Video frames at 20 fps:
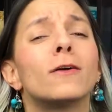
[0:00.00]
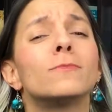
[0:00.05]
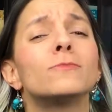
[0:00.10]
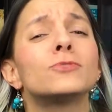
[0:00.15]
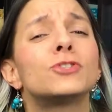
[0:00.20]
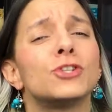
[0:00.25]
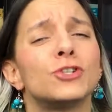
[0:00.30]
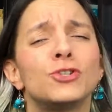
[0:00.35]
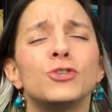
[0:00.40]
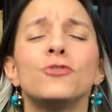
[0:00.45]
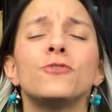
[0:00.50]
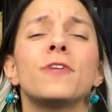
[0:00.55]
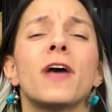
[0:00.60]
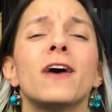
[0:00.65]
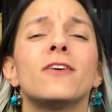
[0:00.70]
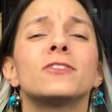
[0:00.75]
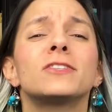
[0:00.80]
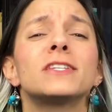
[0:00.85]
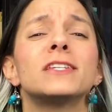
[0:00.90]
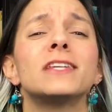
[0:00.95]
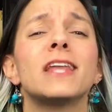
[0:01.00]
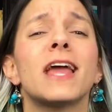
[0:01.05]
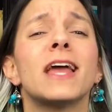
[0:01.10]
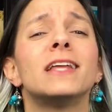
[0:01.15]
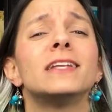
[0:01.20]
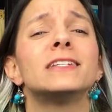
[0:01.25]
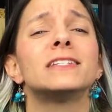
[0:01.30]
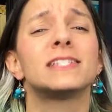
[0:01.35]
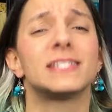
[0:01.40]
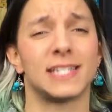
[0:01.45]
welcome to
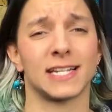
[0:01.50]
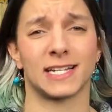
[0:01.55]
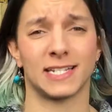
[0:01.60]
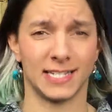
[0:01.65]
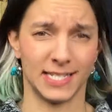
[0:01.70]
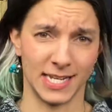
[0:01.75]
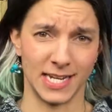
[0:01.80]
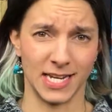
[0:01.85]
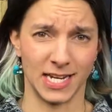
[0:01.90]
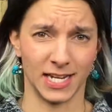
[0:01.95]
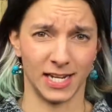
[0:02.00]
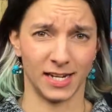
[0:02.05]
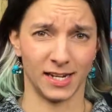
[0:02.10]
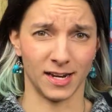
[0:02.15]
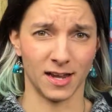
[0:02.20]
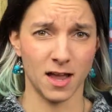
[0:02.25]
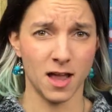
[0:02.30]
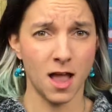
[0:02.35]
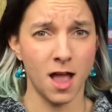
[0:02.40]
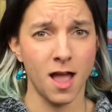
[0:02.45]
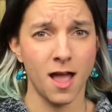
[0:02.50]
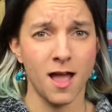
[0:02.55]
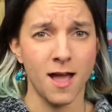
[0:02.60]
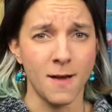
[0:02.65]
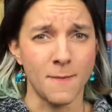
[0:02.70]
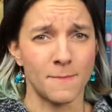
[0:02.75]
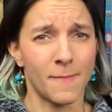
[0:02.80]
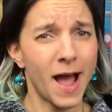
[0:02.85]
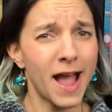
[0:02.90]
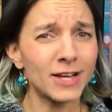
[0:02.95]
2016.
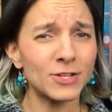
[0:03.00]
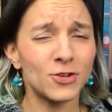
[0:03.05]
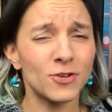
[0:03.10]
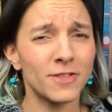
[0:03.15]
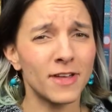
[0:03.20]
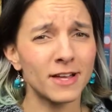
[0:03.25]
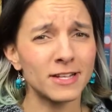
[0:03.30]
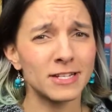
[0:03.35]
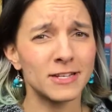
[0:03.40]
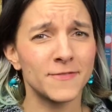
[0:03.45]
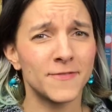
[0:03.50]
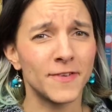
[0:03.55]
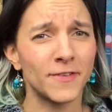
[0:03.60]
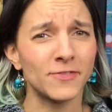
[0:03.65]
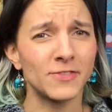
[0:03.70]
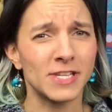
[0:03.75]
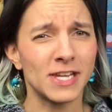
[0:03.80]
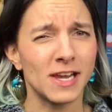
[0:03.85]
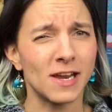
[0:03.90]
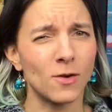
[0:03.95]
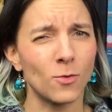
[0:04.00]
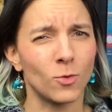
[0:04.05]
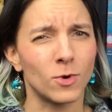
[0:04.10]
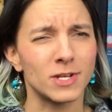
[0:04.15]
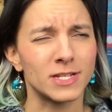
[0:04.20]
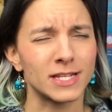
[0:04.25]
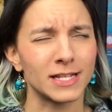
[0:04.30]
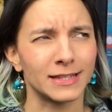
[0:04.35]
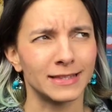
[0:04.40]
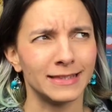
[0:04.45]
My 2015
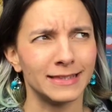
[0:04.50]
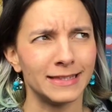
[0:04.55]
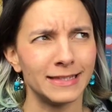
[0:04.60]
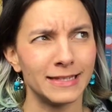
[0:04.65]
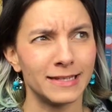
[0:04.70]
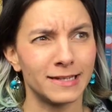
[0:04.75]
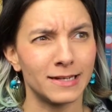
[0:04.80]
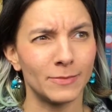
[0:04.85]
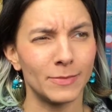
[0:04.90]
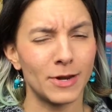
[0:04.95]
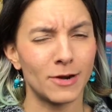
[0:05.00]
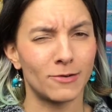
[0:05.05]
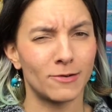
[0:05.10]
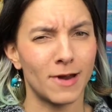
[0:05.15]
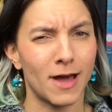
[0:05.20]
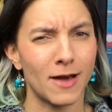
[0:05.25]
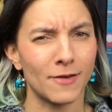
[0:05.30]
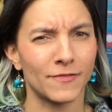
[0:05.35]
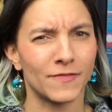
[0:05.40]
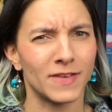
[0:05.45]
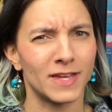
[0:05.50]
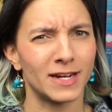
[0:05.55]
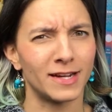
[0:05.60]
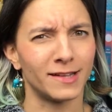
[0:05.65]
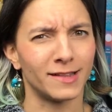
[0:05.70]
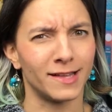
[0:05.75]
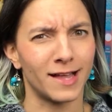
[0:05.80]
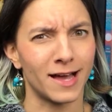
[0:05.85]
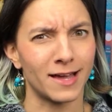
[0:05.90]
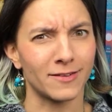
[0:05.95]
was a little bit rough in a
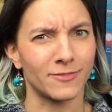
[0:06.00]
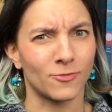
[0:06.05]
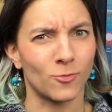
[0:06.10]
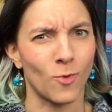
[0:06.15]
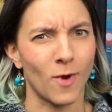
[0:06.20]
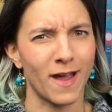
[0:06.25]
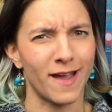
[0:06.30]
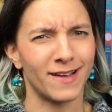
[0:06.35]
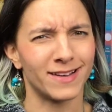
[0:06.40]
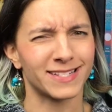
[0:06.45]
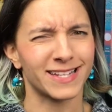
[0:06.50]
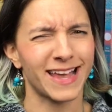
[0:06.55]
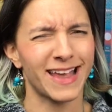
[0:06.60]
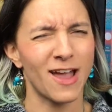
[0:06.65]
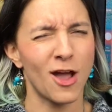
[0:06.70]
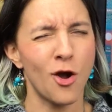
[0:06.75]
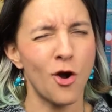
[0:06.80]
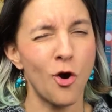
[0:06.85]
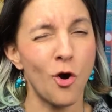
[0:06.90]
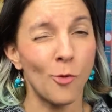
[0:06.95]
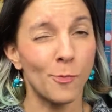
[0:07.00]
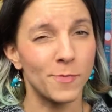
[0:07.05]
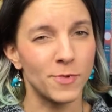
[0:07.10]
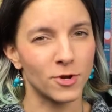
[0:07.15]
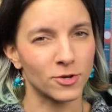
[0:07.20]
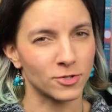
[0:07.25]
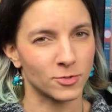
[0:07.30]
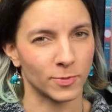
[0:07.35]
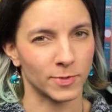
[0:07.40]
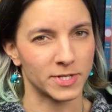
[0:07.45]
lot of ways. I hope
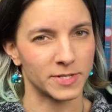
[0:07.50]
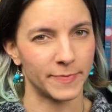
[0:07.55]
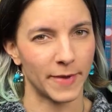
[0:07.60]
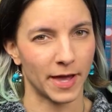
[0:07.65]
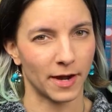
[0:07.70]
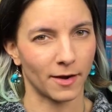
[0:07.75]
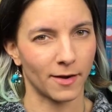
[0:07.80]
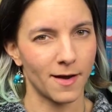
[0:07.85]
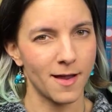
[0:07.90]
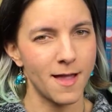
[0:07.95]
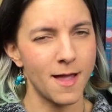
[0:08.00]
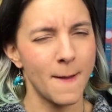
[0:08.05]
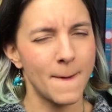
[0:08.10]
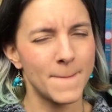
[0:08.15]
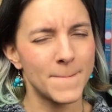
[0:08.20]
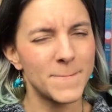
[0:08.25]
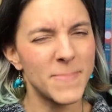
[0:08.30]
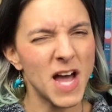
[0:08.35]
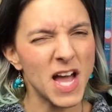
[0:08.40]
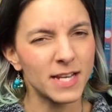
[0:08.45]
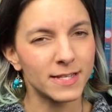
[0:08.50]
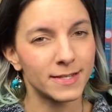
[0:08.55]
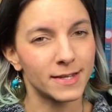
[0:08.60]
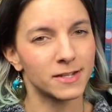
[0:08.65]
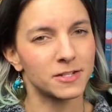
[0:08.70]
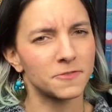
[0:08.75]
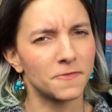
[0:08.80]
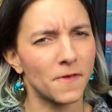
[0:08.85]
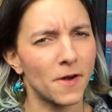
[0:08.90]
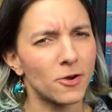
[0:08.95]
yours was better. But
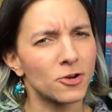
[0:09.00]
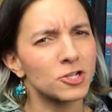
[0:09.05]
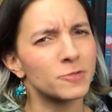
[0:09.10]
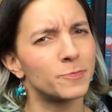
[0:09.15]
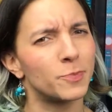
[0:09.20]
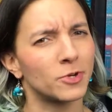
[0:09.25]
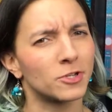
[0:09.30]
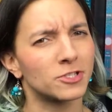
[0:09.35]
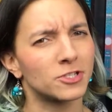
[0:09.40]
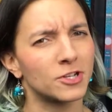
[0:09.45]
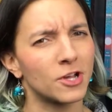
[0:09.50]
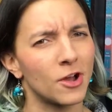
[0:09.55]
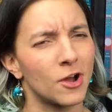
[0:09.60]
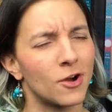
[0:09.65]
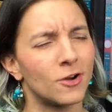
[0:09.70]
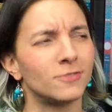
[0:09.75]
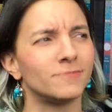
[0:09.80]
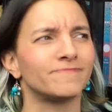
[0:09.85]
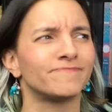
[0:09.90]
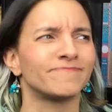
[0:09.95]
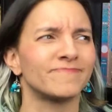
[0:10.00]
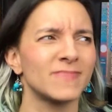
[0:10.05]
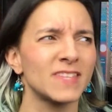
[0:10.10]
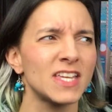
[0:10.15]
as far as books go,